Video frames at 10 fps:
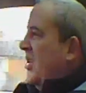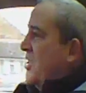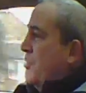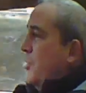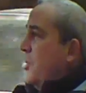
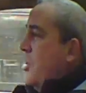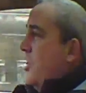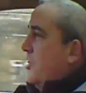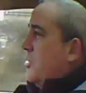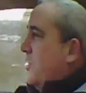similar
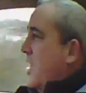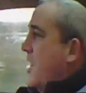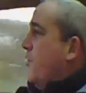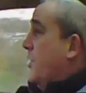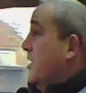cars to
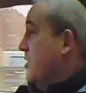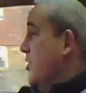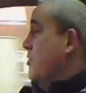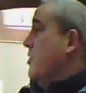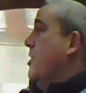that, but in
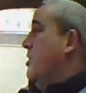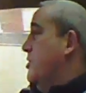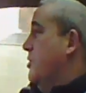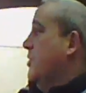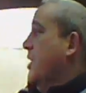saloon cars you